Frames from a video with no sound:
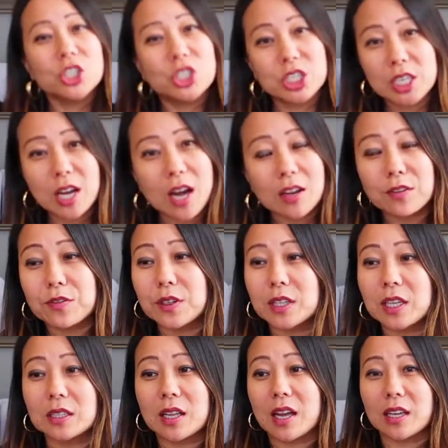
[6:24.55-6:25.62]
Jian
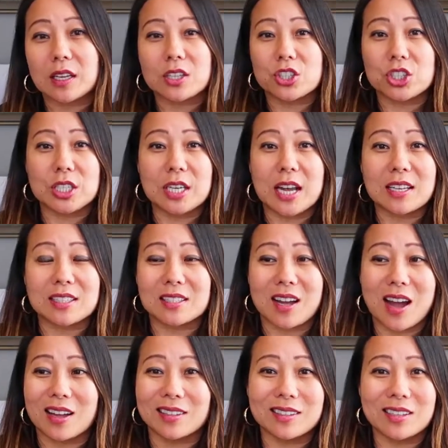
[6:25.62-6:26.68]
feeling like she has
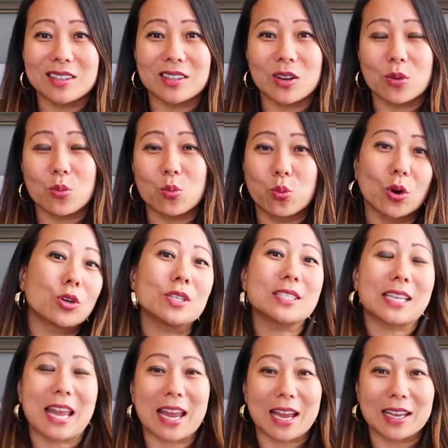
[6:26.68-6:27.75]
gotten the
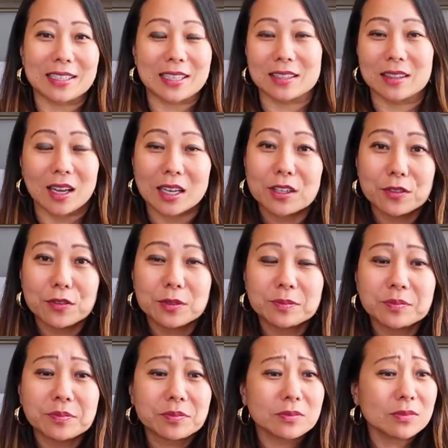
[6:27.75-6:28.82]
worst hand at life,
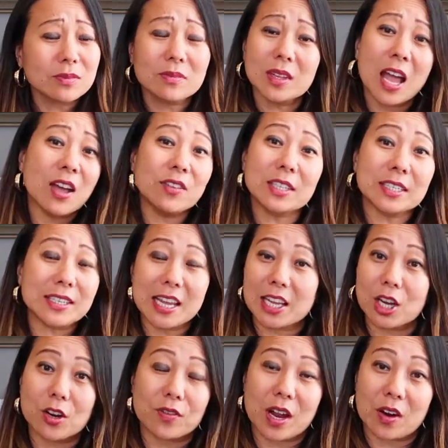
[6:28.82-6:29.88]
having to take
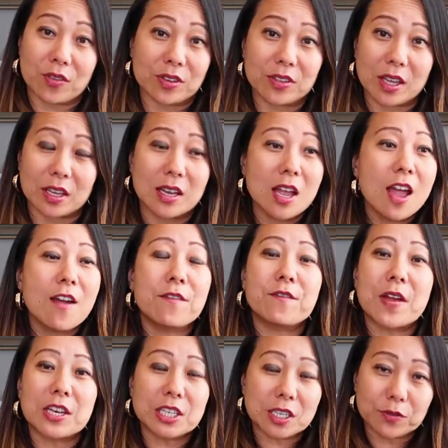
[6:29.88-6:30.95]
care of everything,
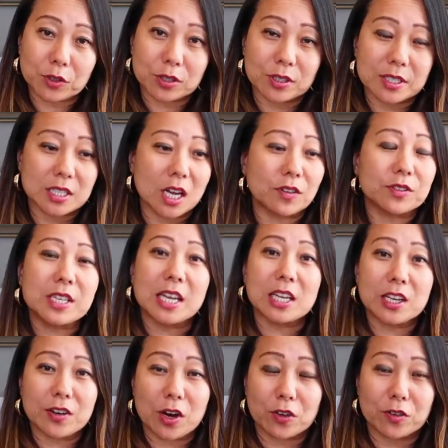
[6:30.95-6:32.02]
fending for herself,
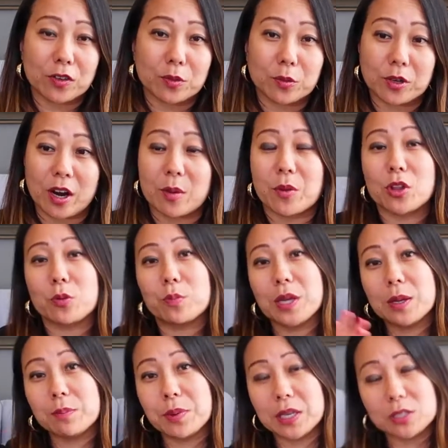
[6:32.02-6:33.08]
taking care of her grandmother,
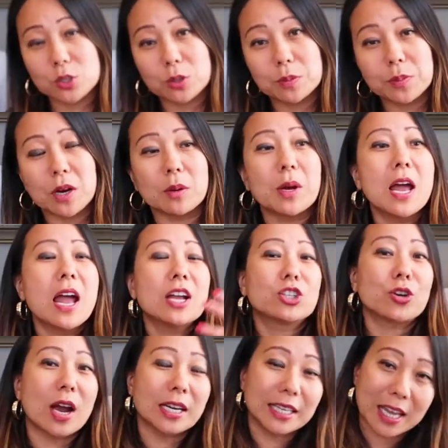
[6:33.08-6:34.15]
being beaten to a pulp,
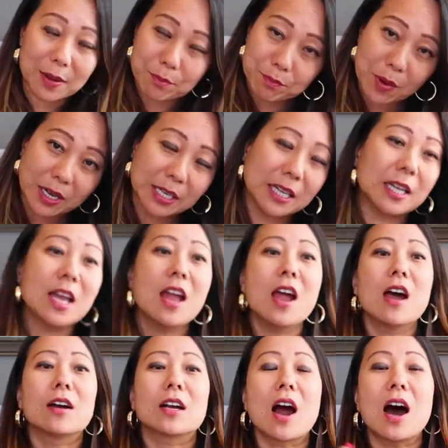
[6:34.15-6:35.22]
trying to get money,
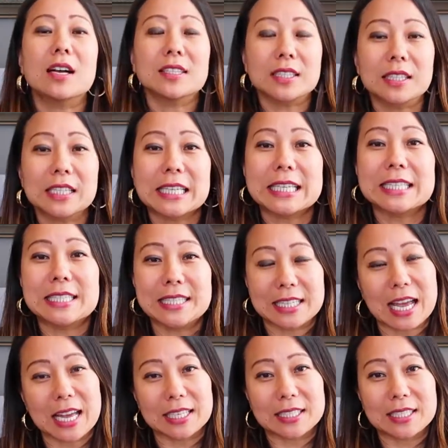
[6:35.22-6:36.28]
constantly in
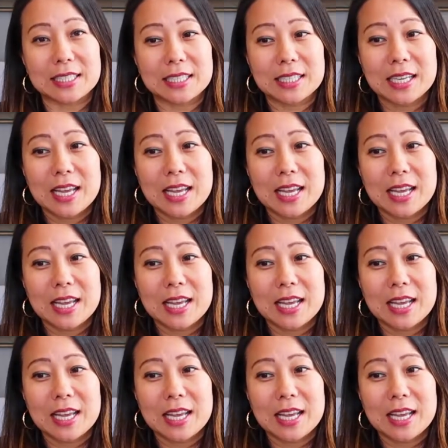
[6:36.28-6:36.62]
debt,